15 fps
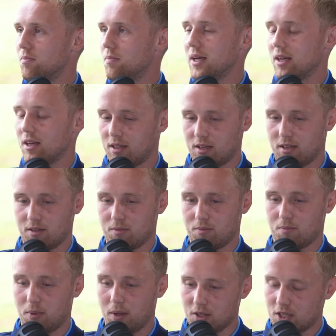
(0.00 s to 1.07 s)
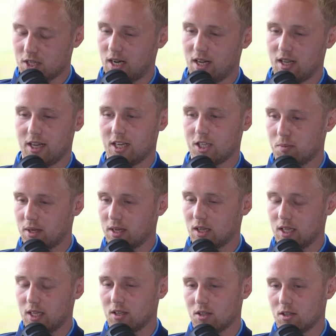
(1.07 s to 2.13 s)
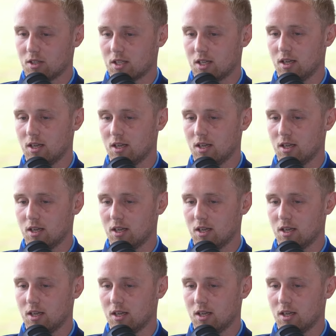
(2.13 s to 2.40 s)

big personalities, big leaders.